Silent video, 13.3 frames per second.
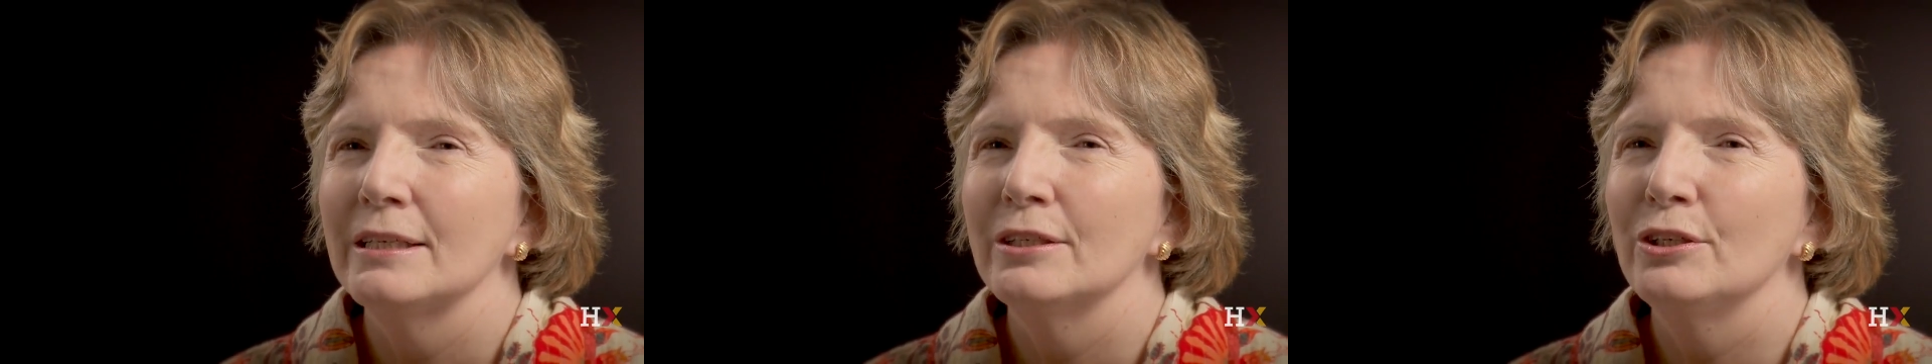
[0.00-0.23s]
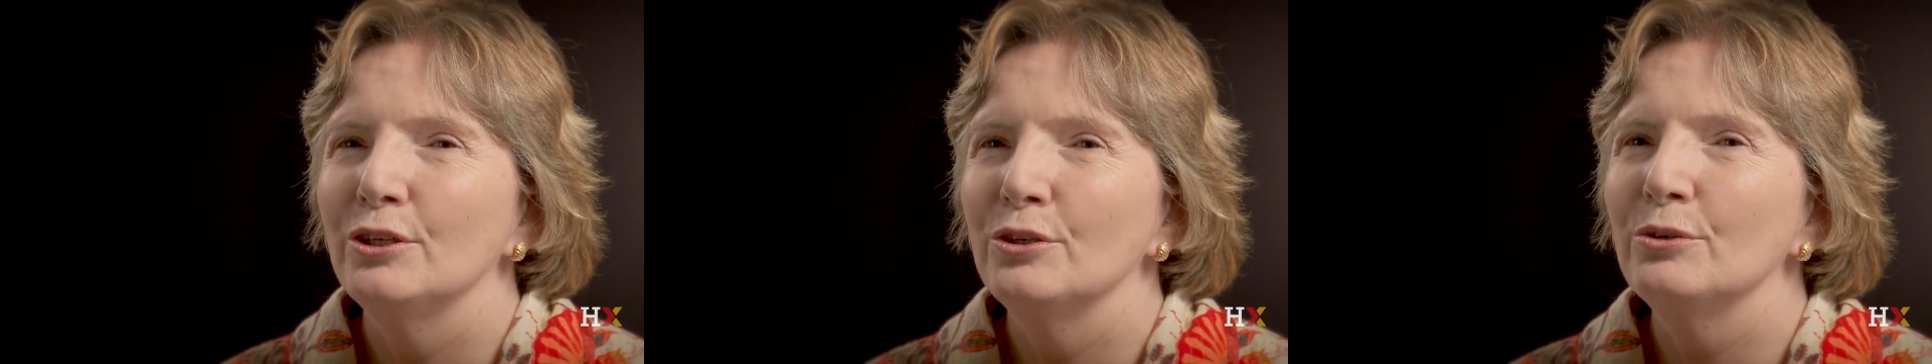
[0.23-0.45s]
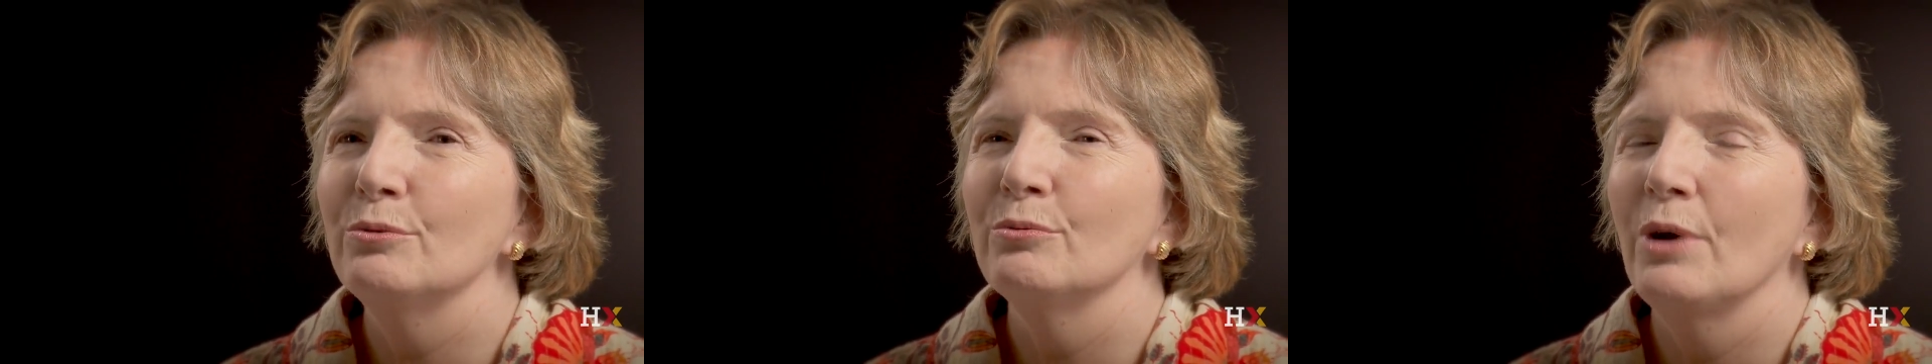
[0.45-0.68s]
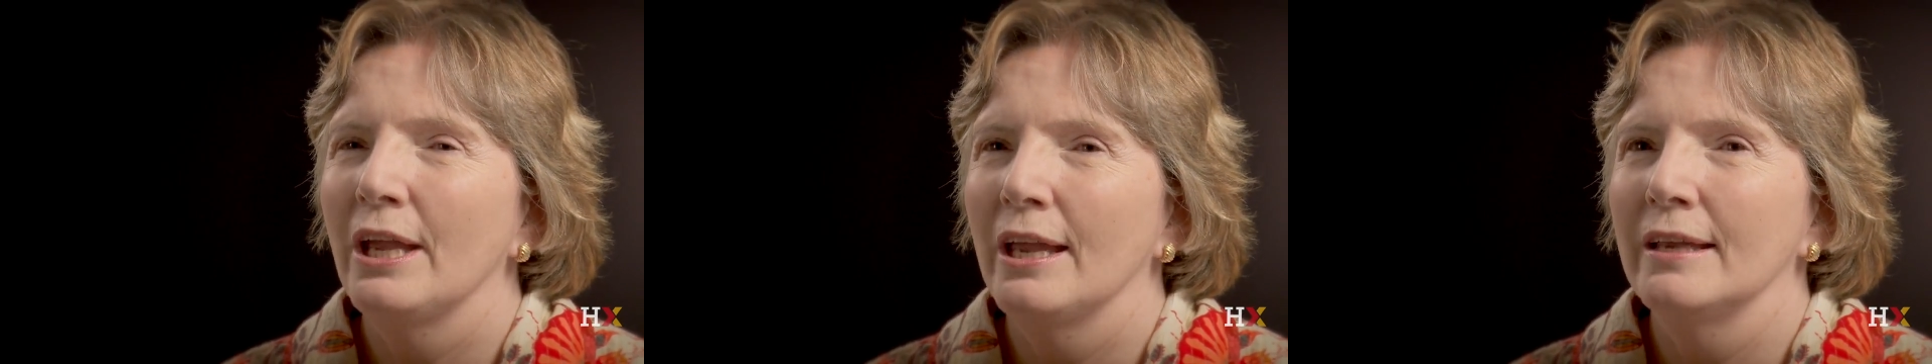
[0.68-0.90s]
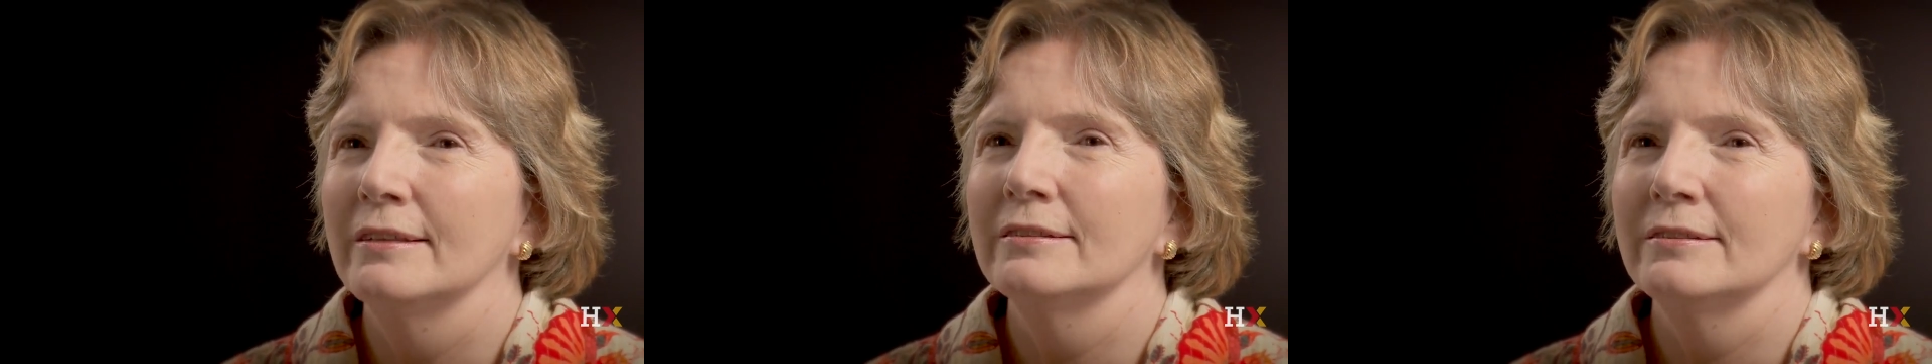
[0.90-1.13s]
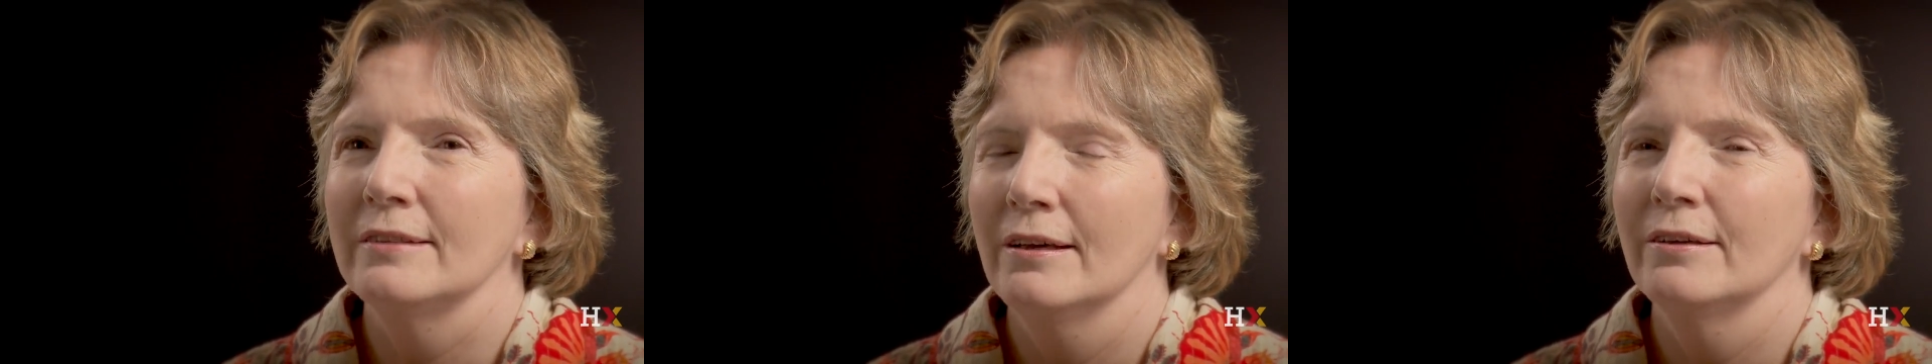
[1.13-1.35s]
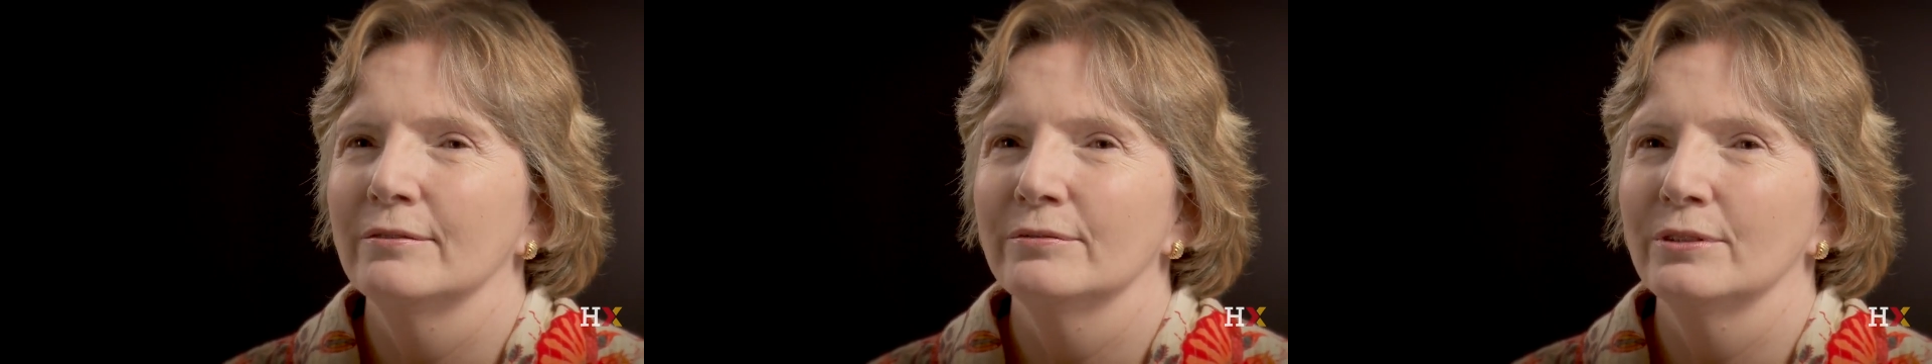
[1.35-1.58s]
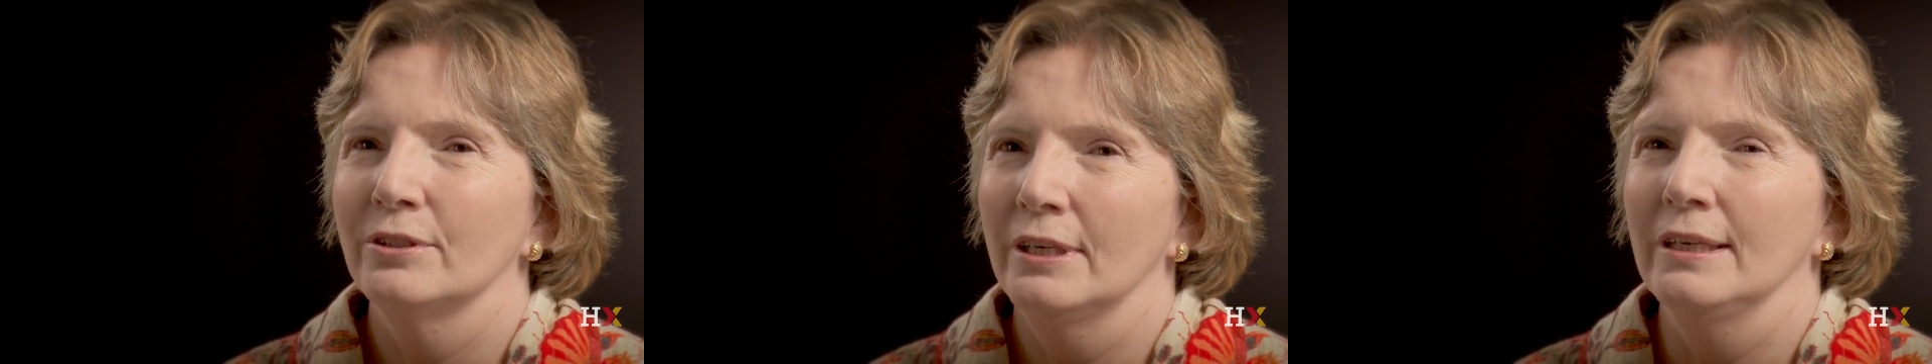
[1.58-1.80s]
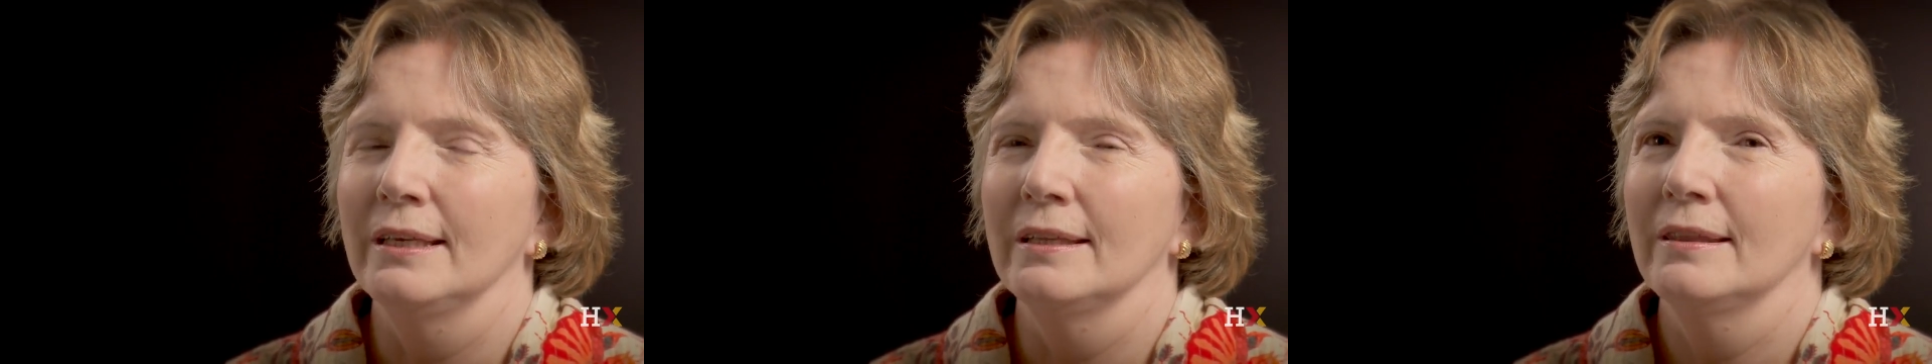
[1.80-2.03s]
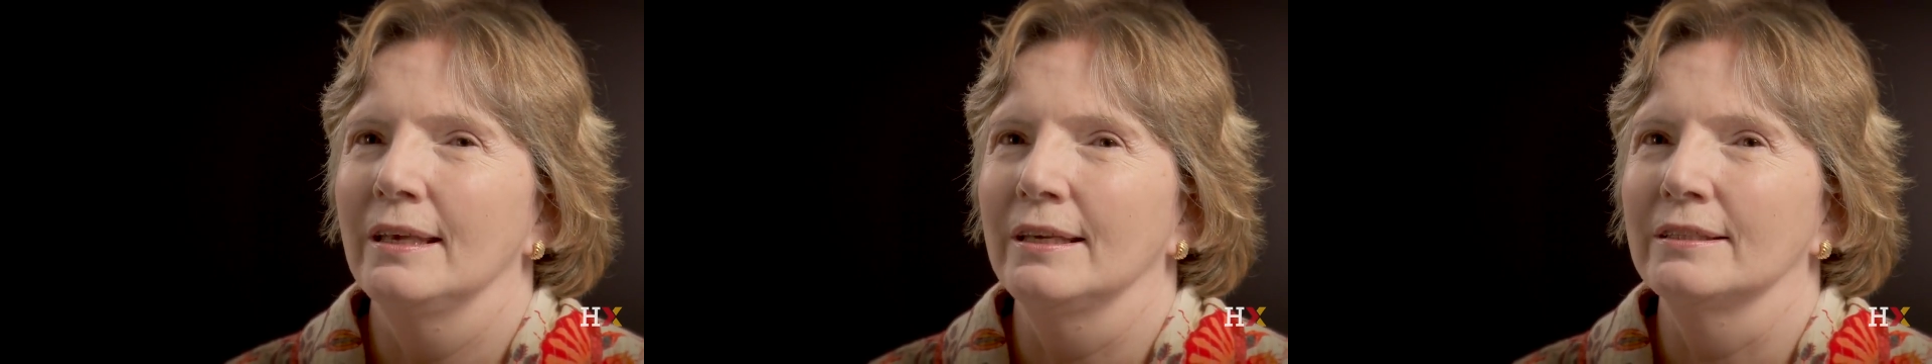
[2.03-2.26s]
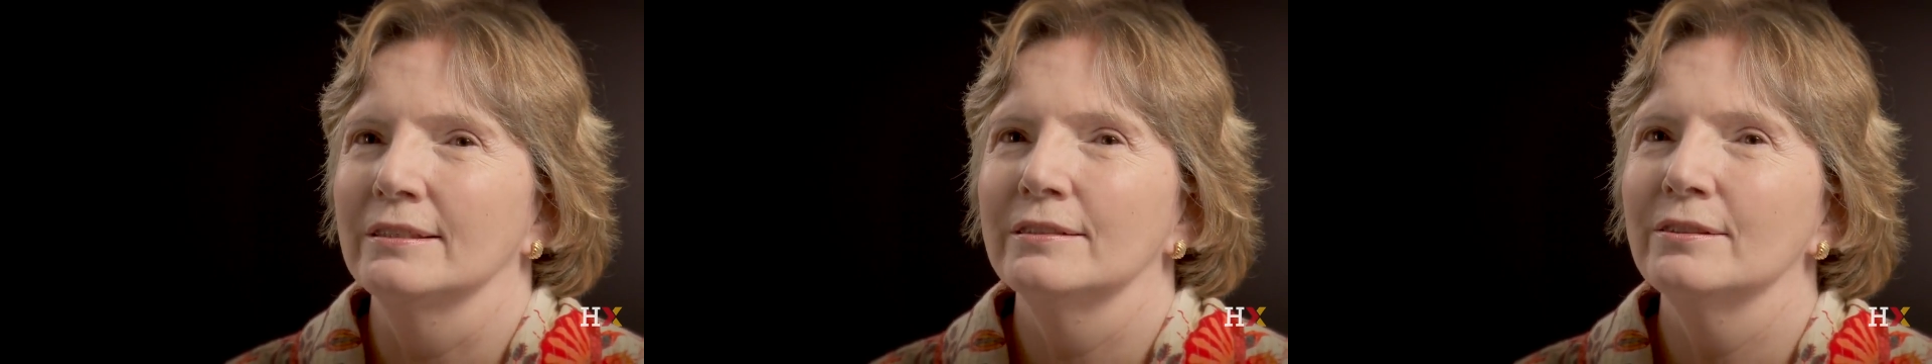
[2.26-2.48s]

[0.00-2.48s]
new ways of looking at things.